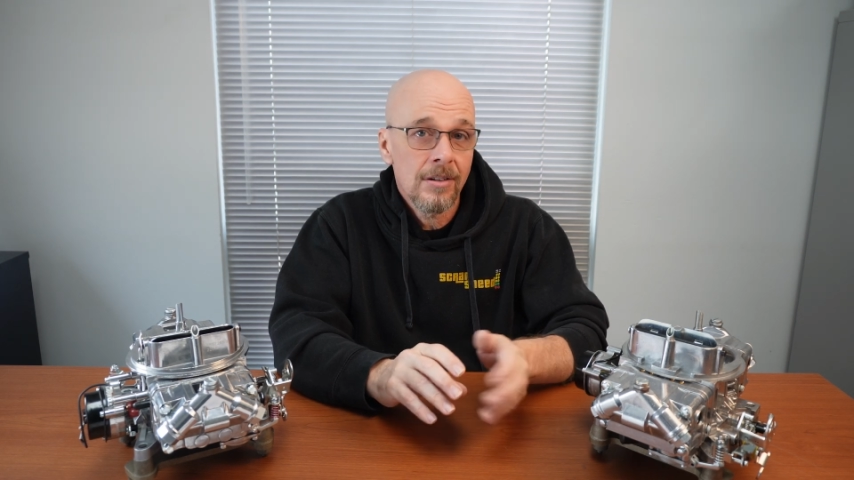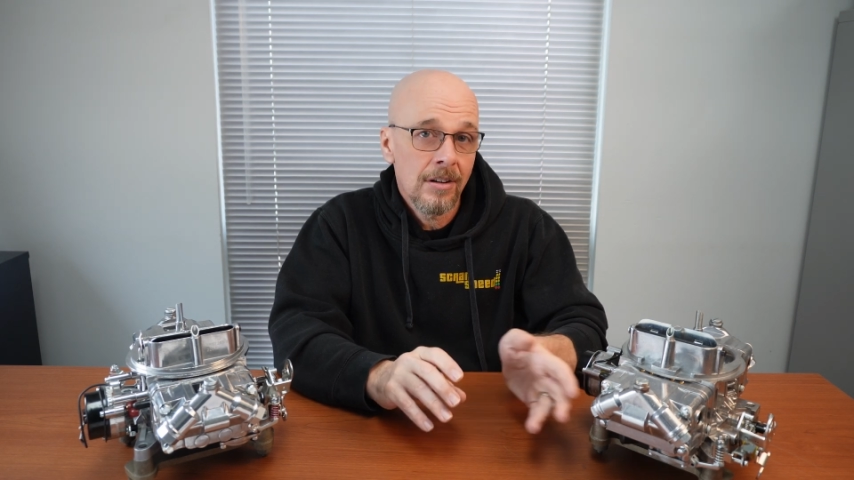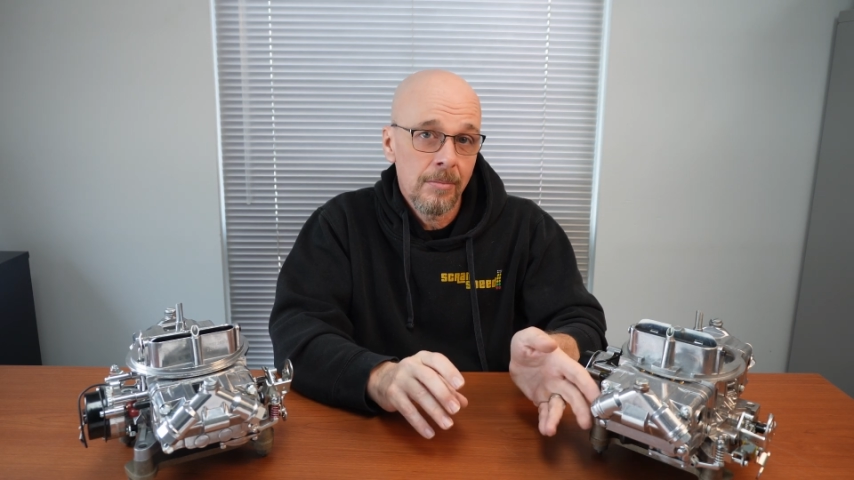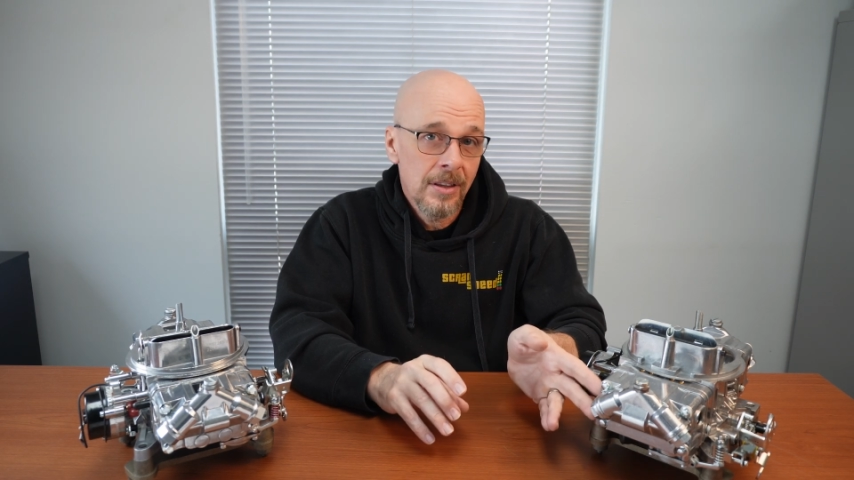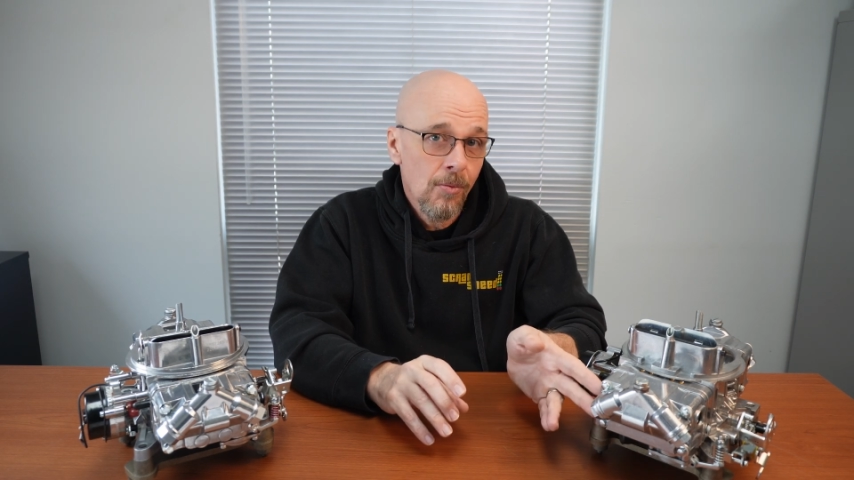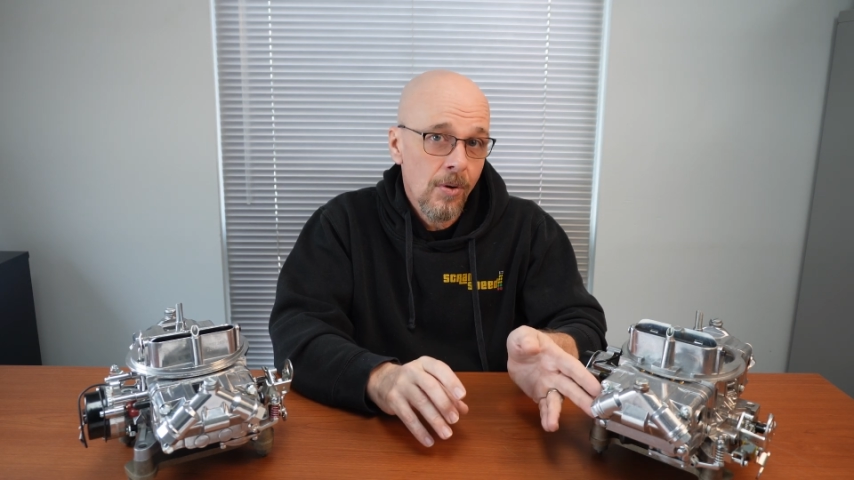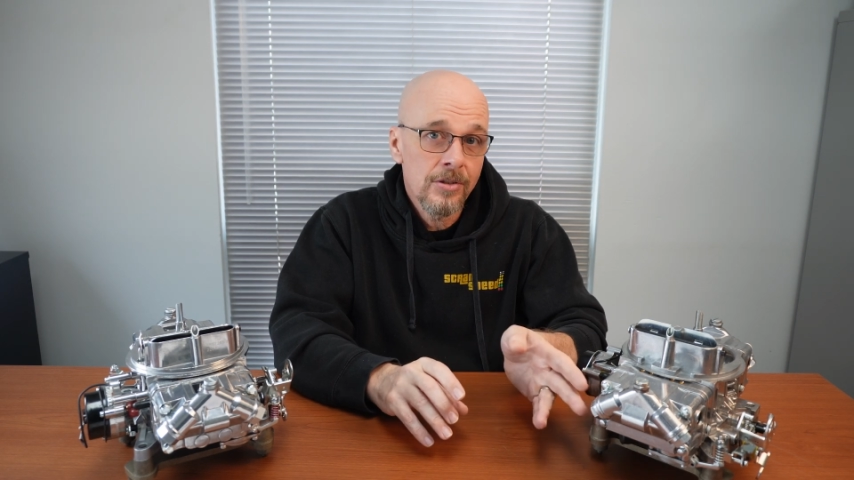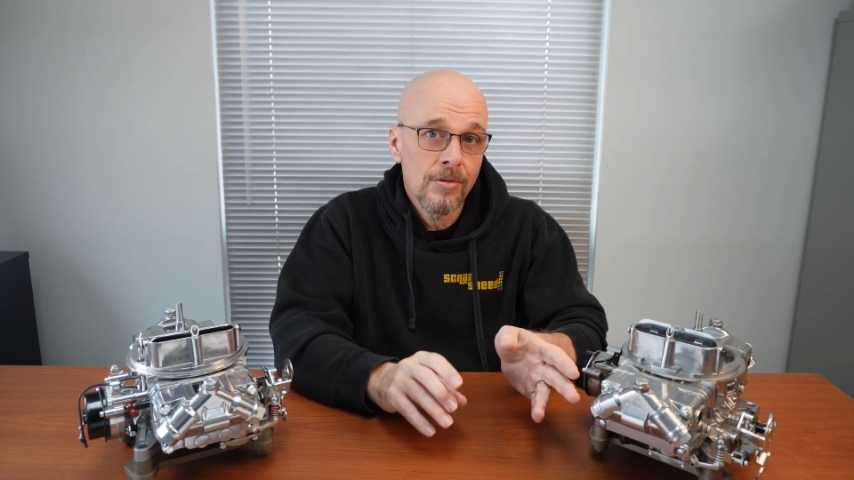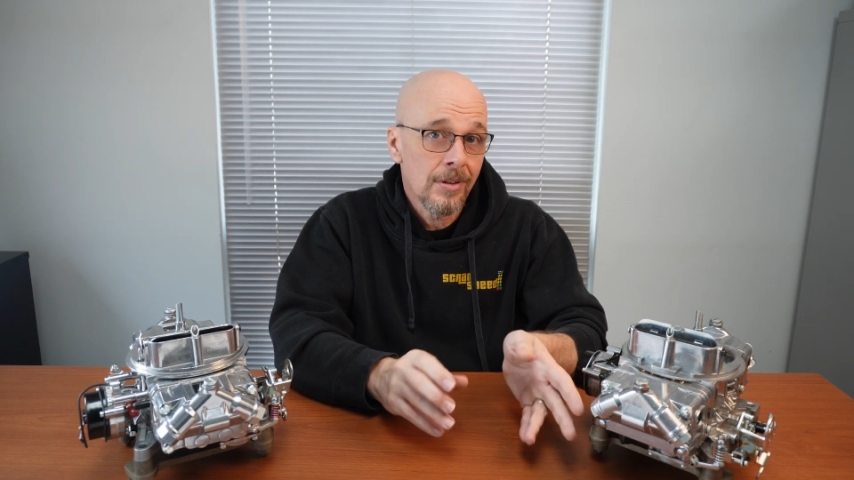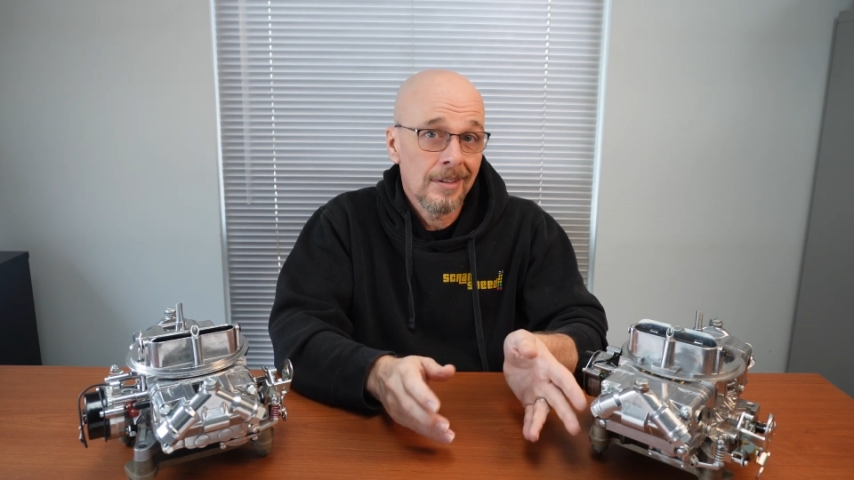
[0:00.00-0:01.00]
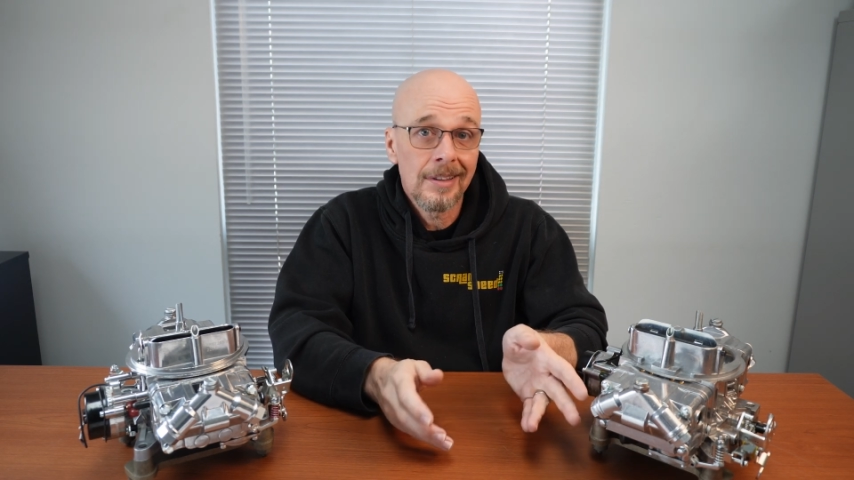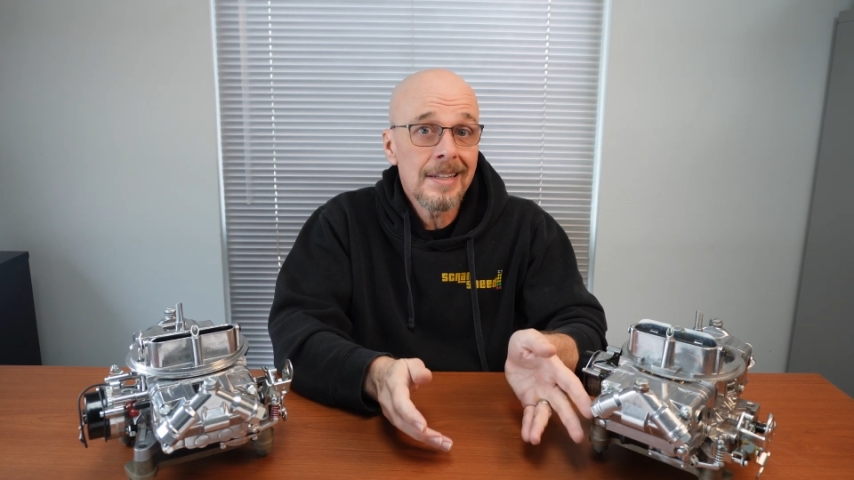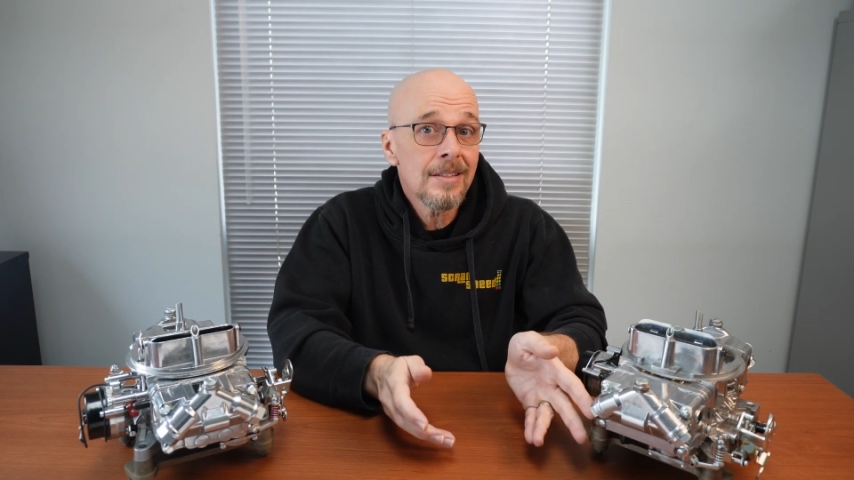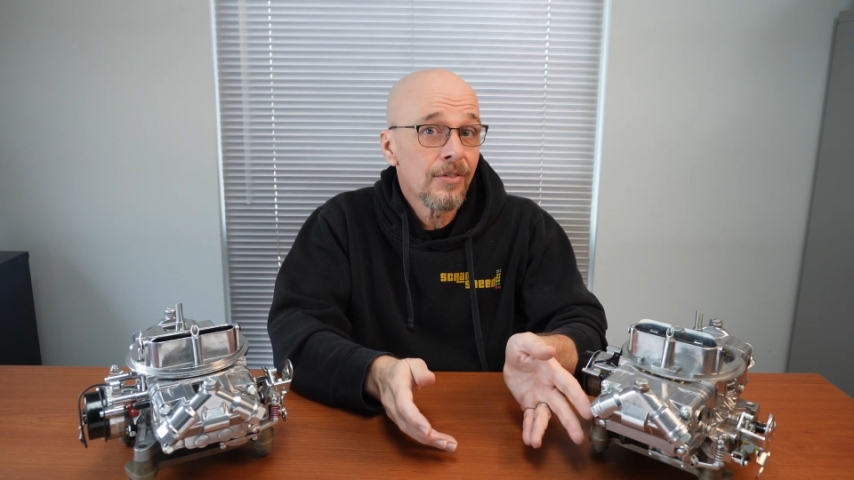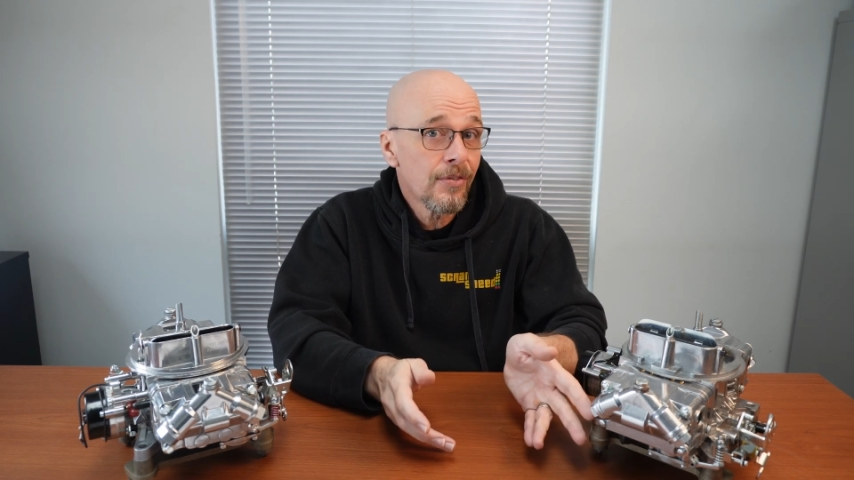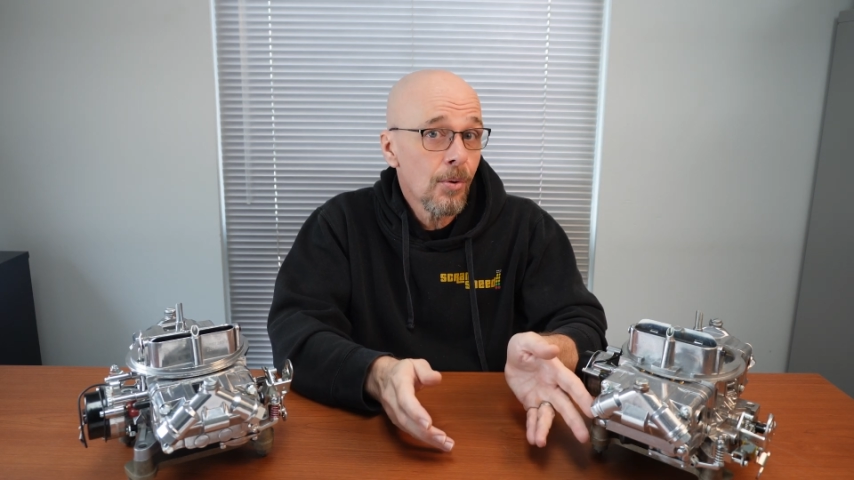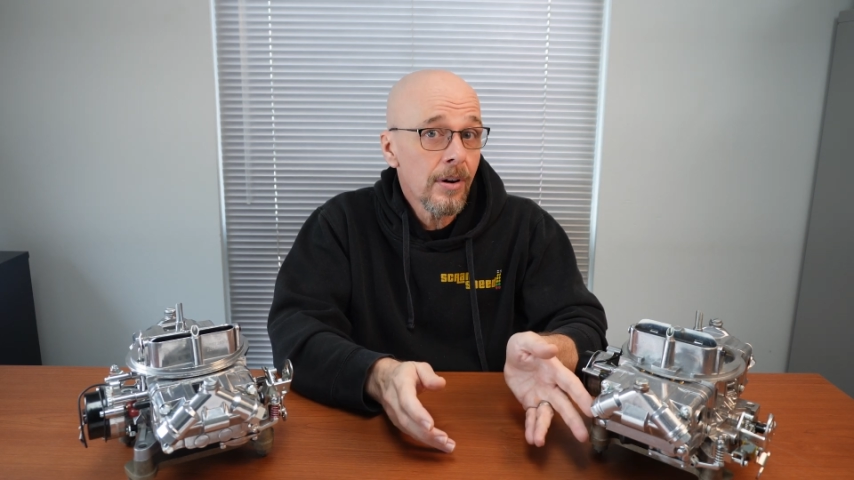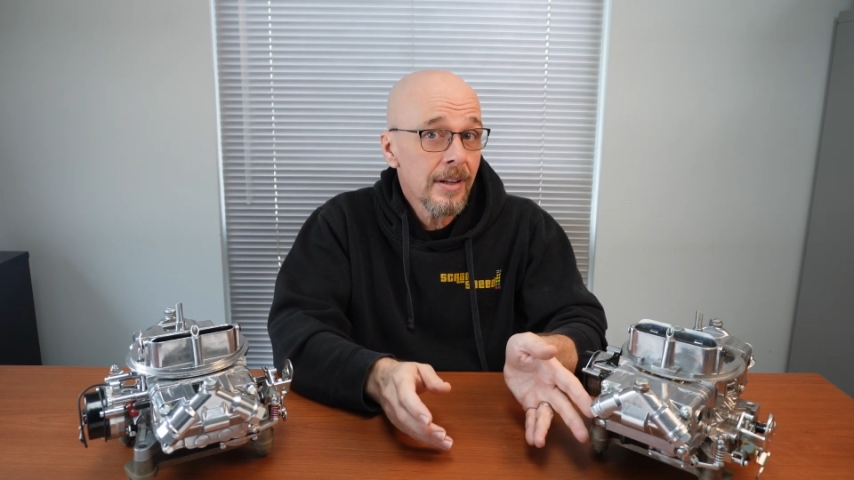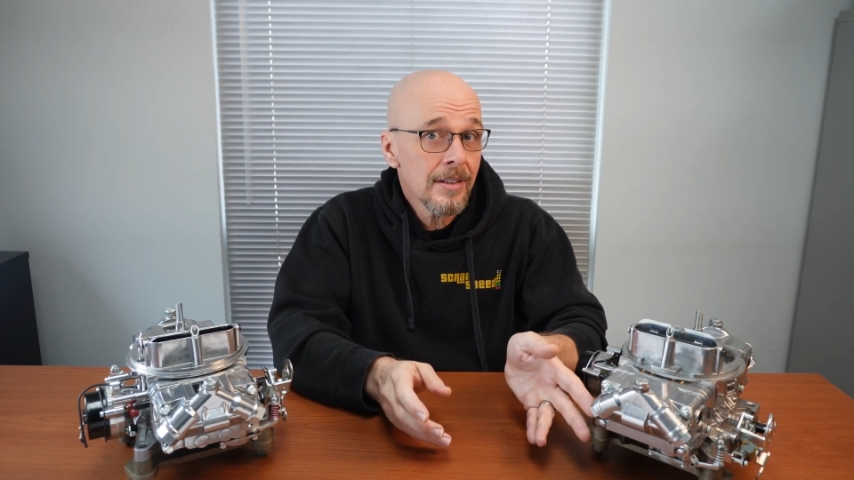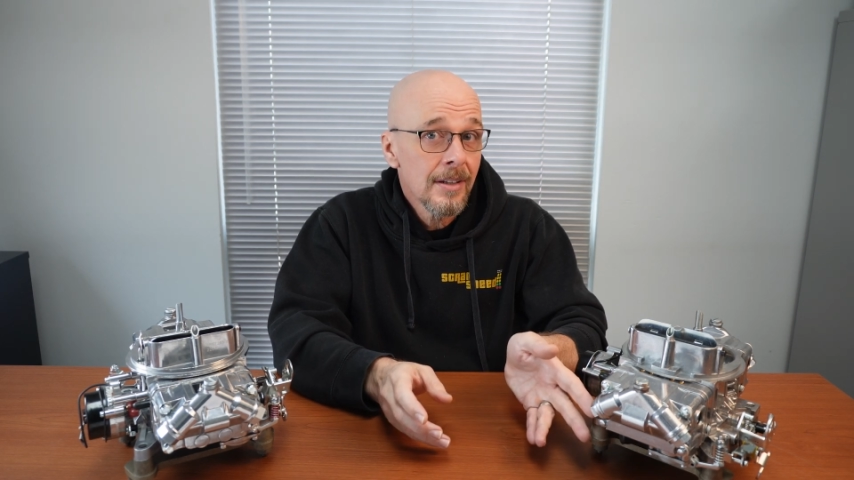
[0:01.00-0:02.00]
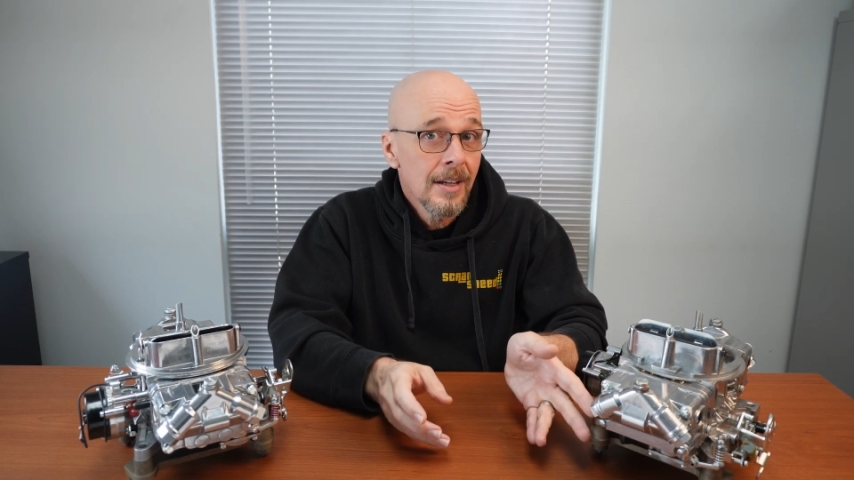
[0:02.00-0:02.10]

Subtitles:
are going to be the ones who can least afford it.